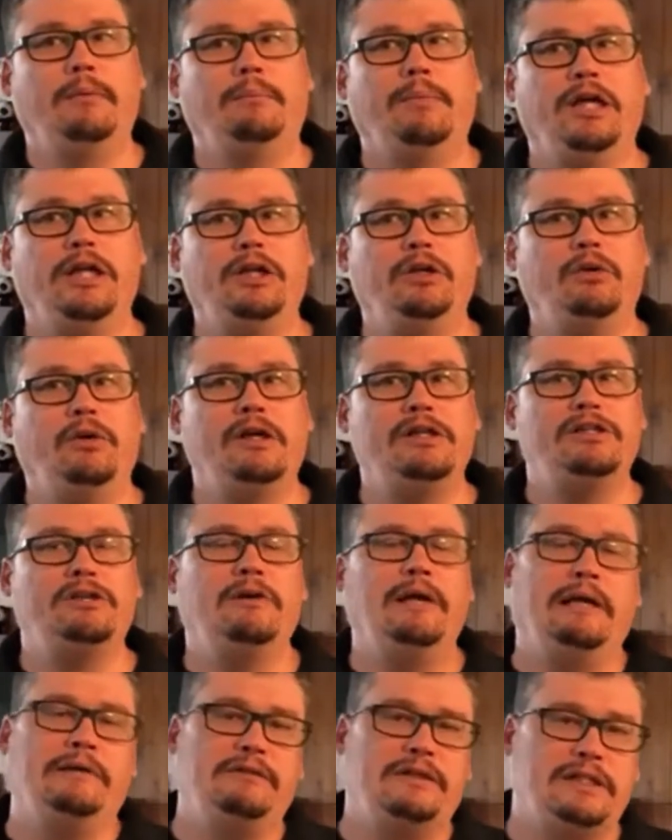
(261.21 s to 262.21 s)
But you
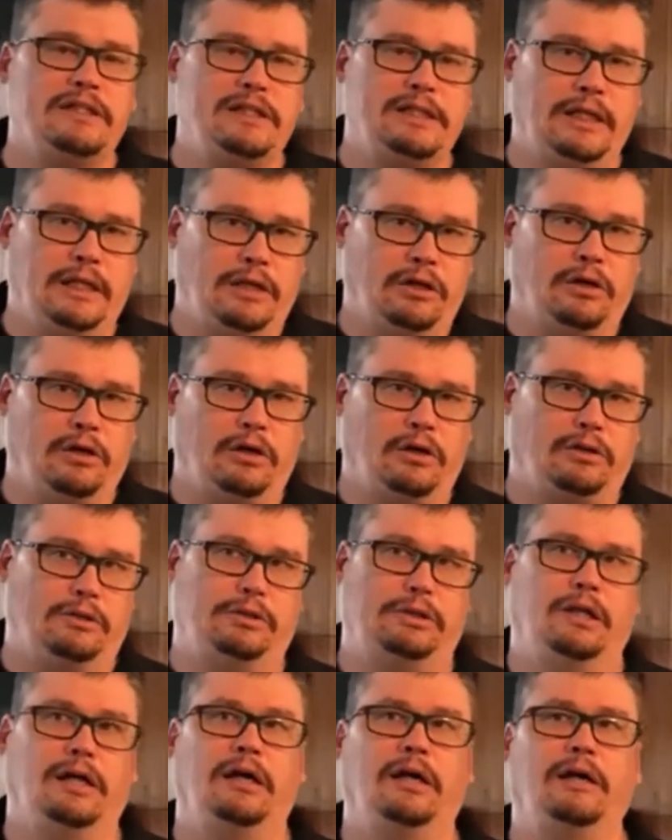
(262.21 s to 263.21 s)
also have this thing
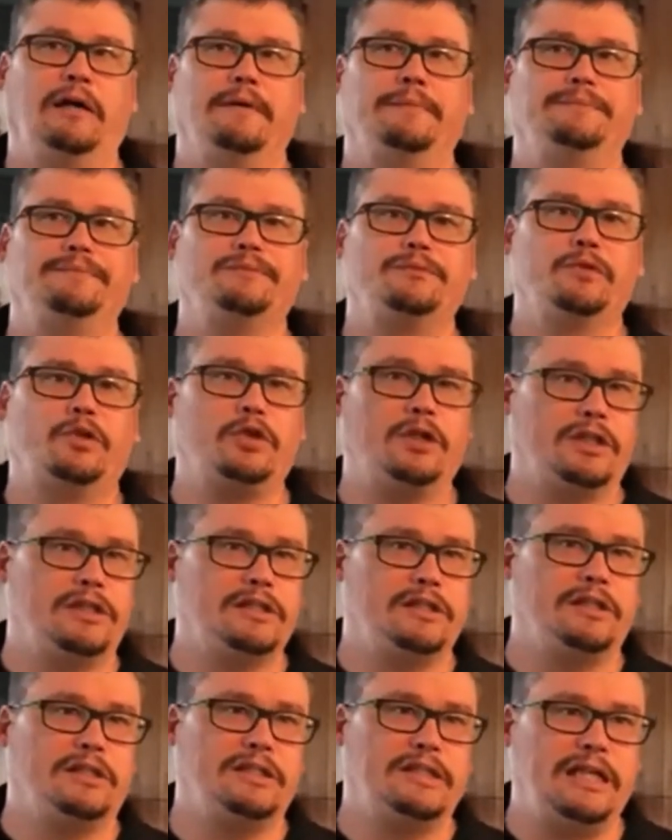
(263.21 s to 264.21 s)
called
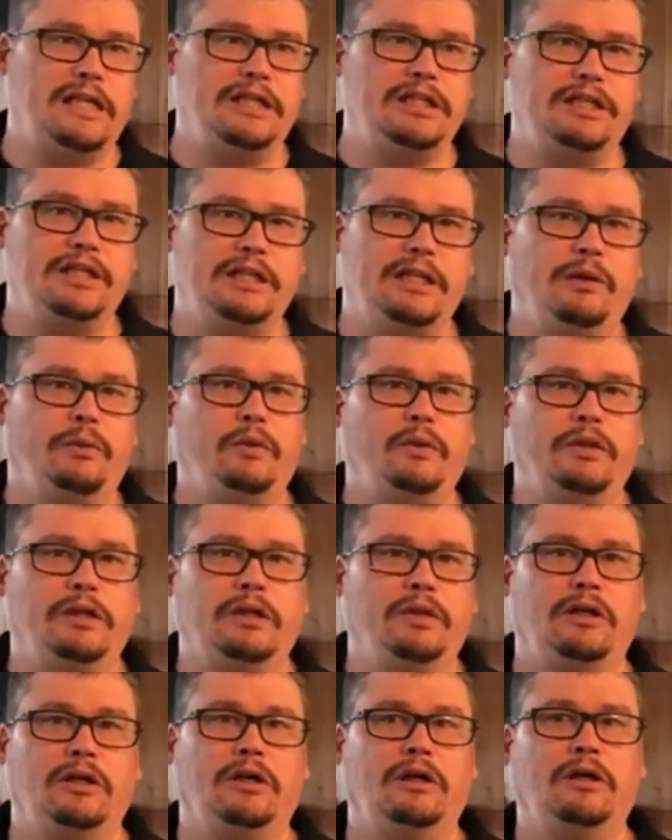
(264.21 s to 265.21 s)
crystallization that will
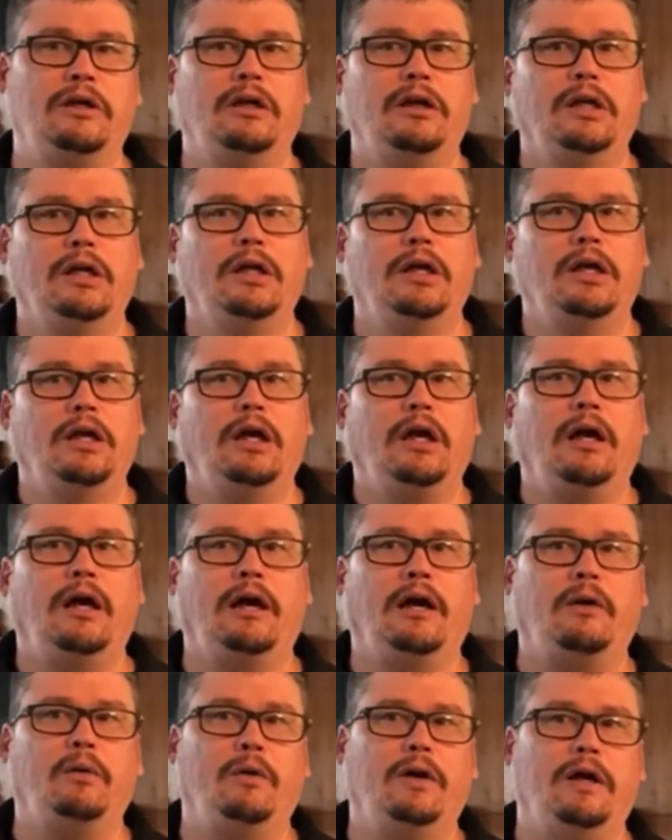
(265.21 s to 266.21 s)
occur
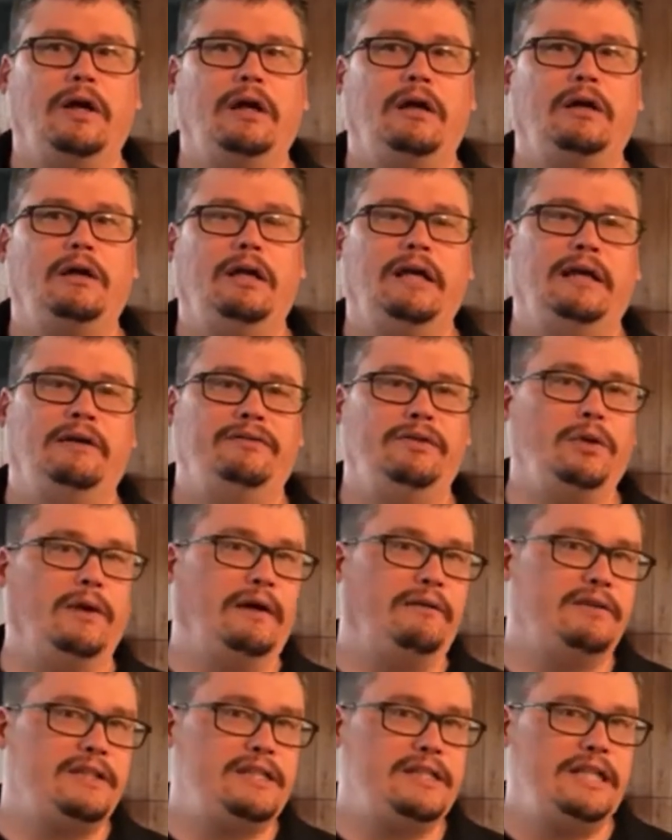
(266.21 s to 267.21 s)
where if you
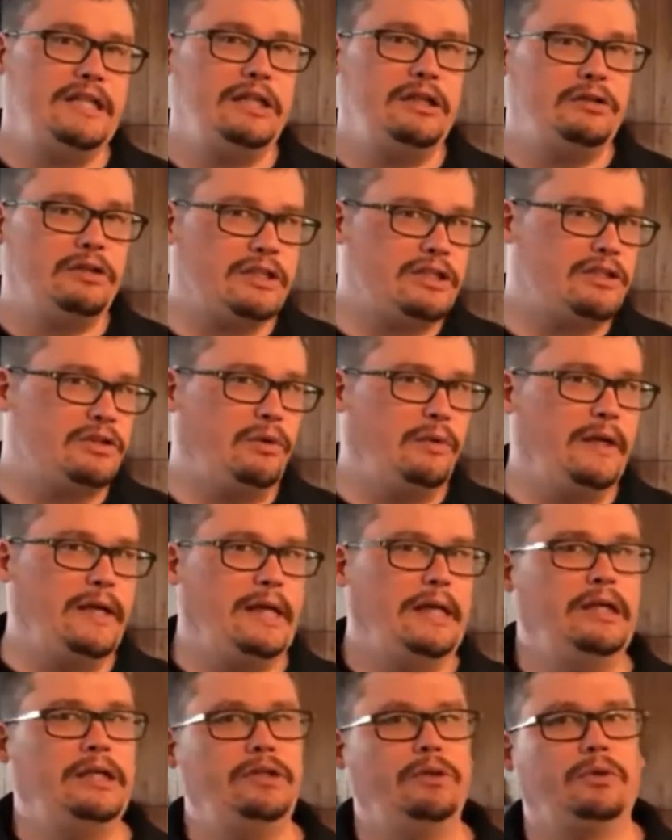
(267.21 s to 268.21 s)
have a seed crystal
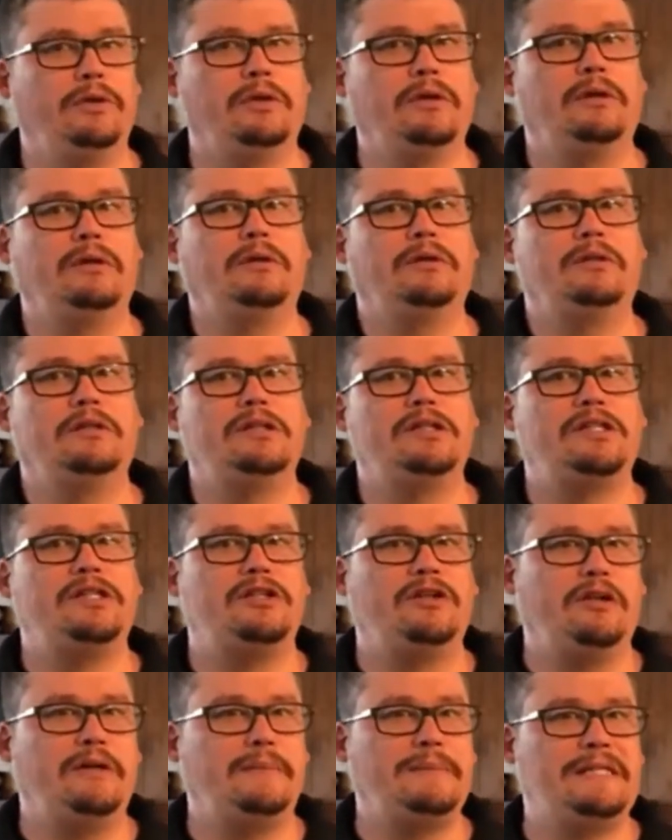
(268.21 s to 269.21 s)
in your
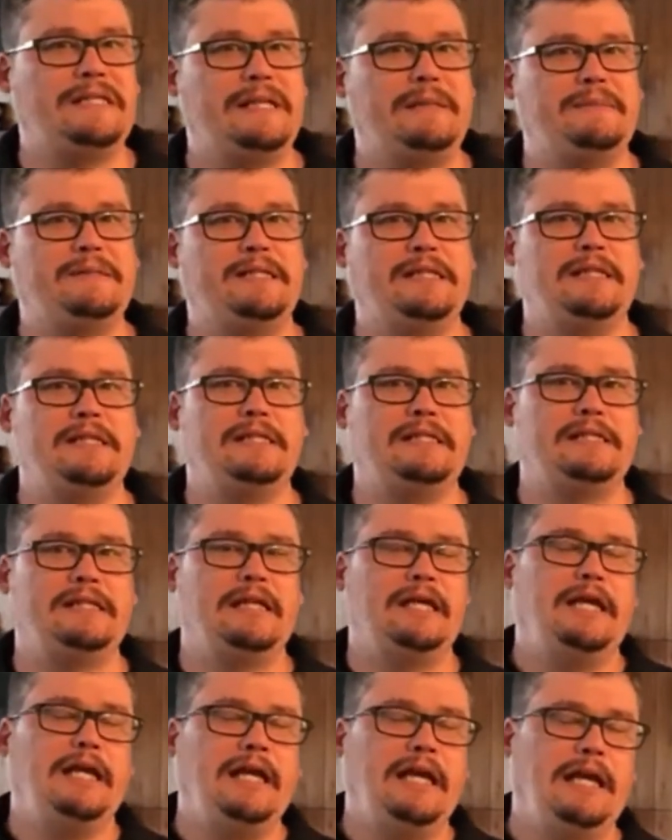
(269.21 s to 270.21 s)
syrup
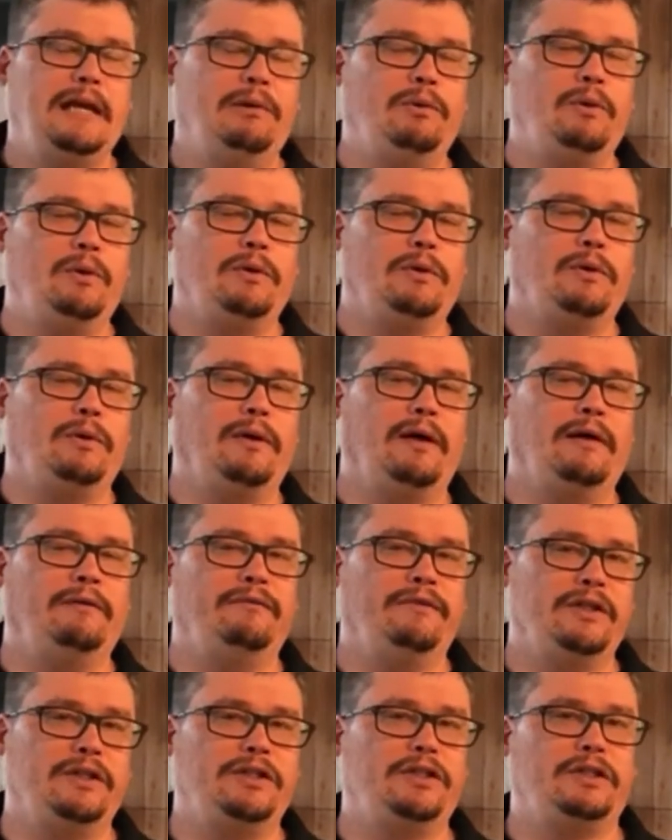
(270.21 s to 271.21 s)
substance, it will
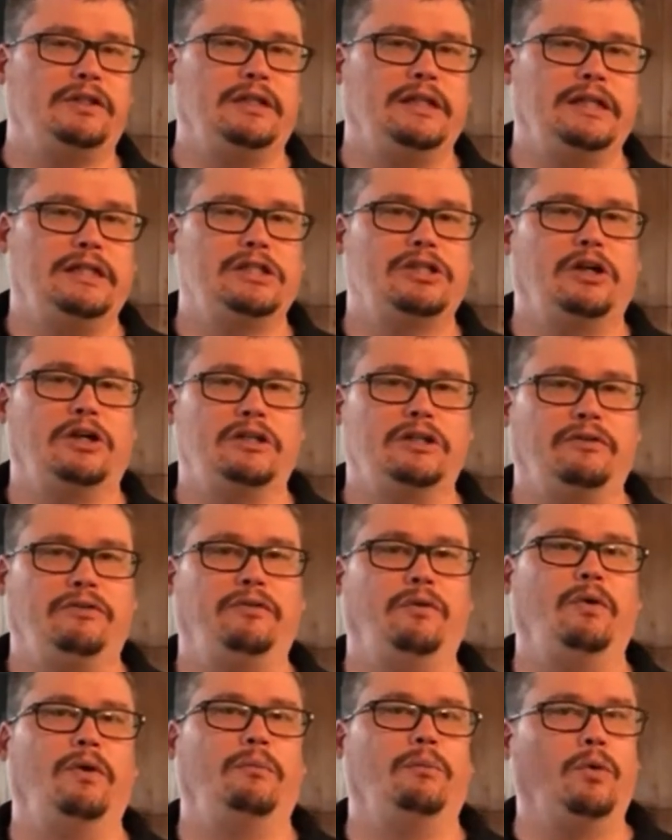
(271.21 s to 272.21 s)
eventually start to
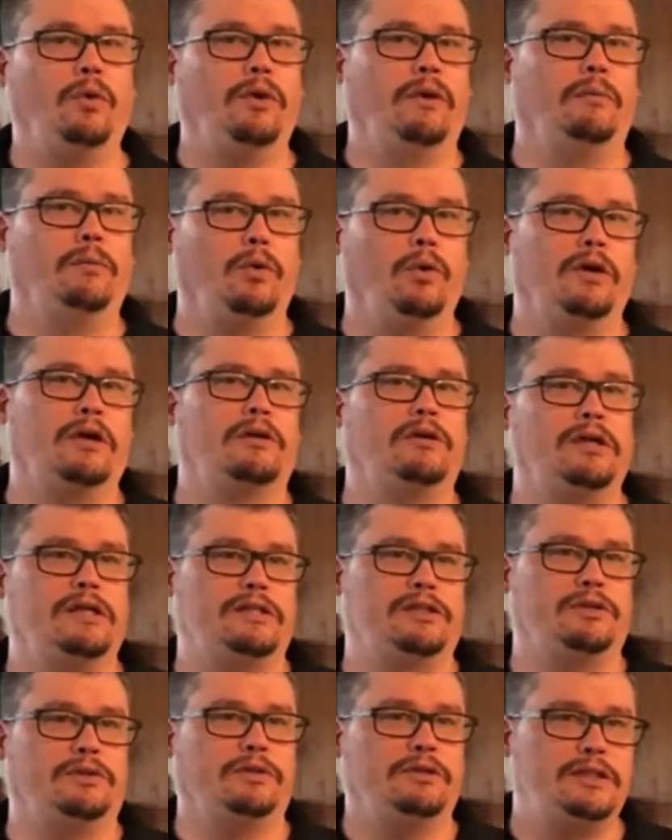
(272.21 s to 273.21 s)
form more and more
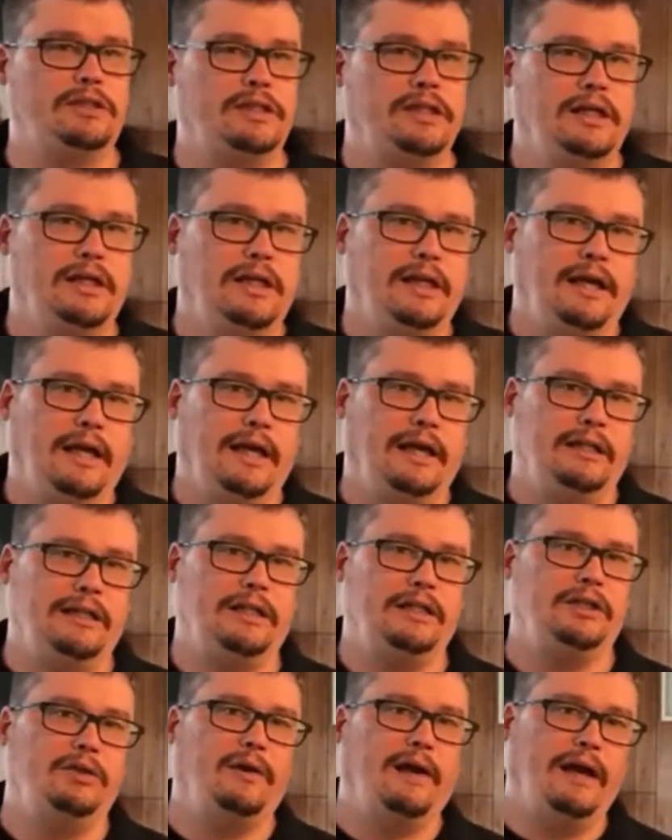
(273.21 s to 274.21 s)
crystals. And
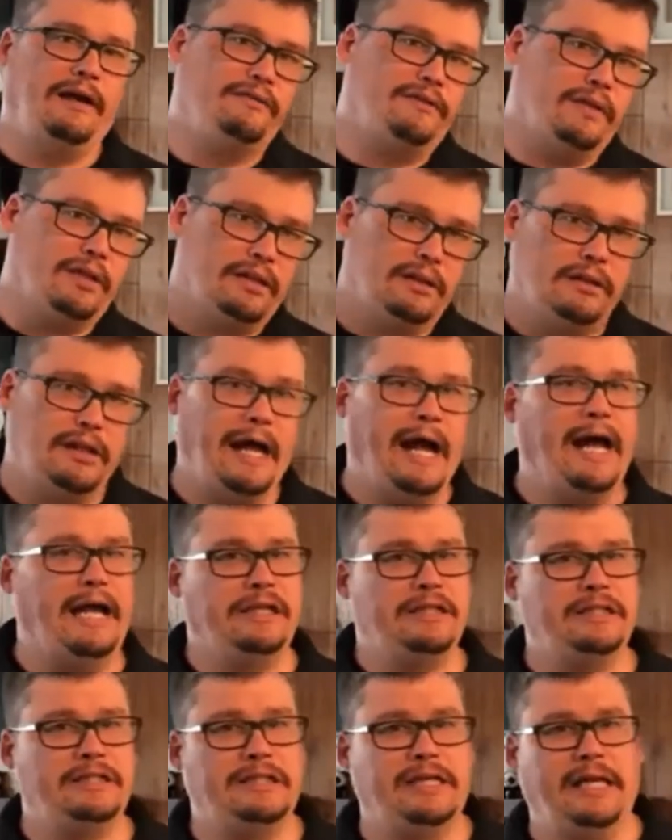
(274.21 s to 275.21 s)
then you have to
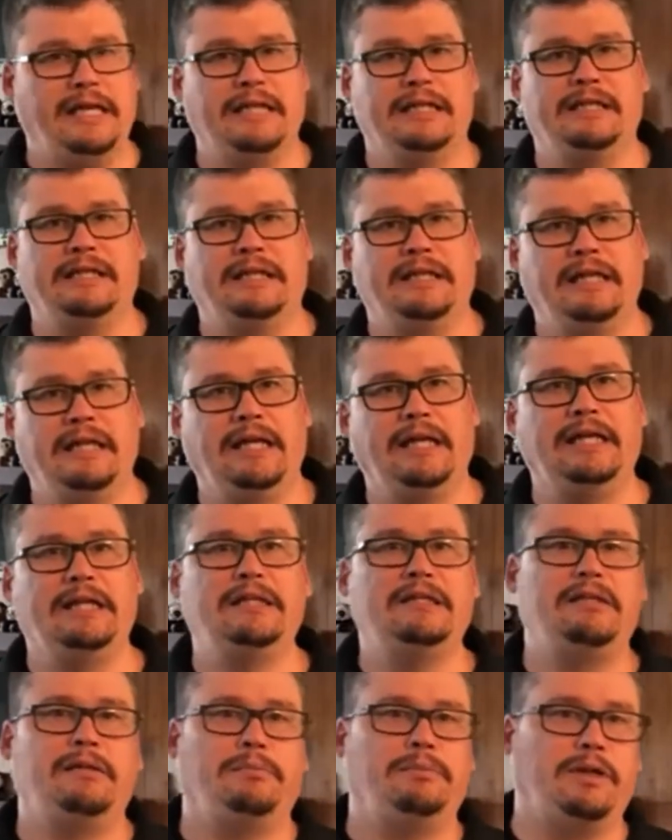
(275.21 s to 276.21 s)
agitate it
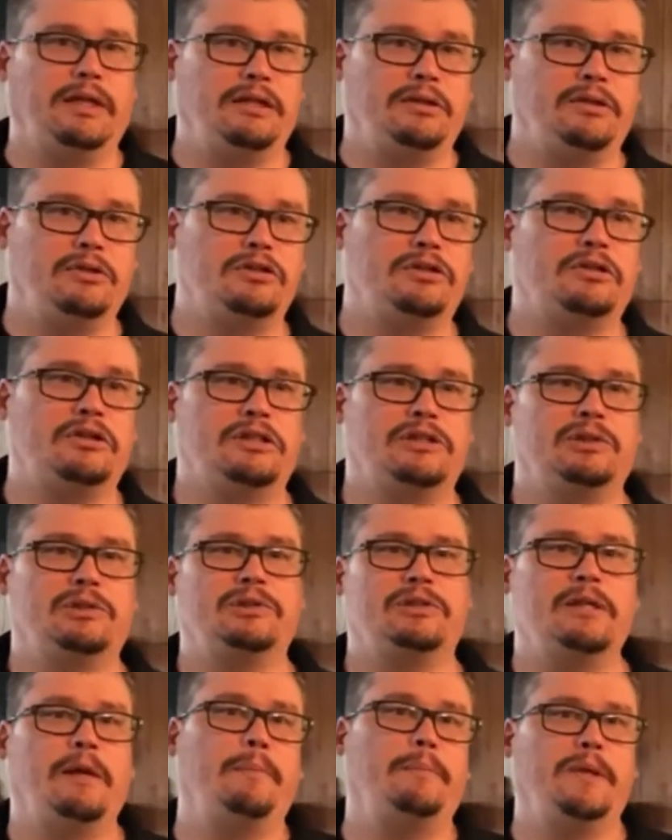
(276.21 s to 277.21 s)
again to break those
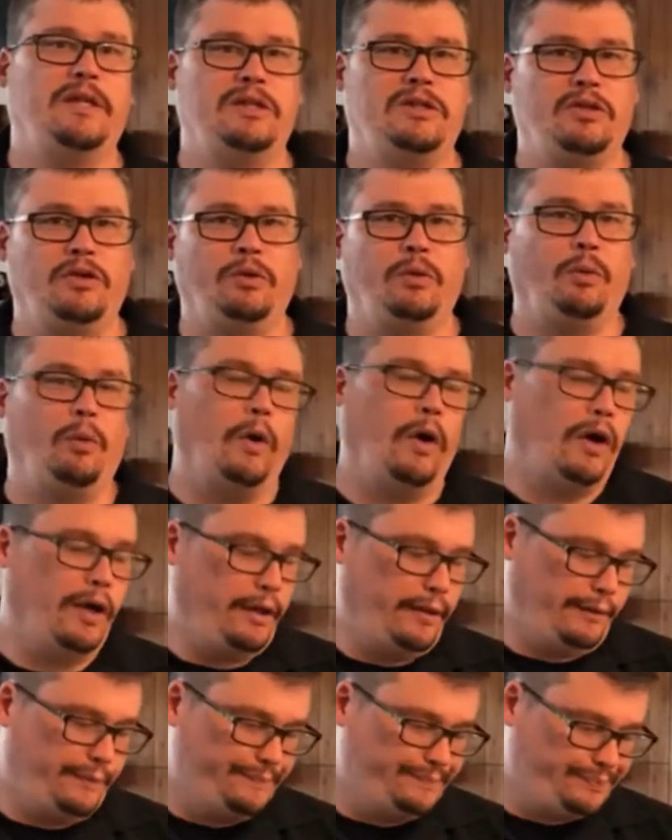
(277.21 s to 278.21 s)
crystals up into the
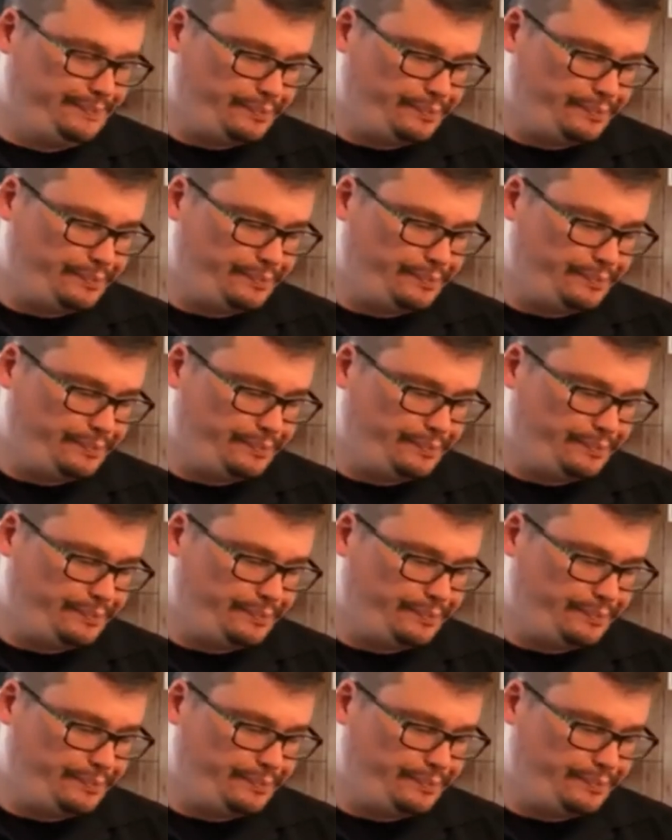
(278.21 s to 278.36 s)
water.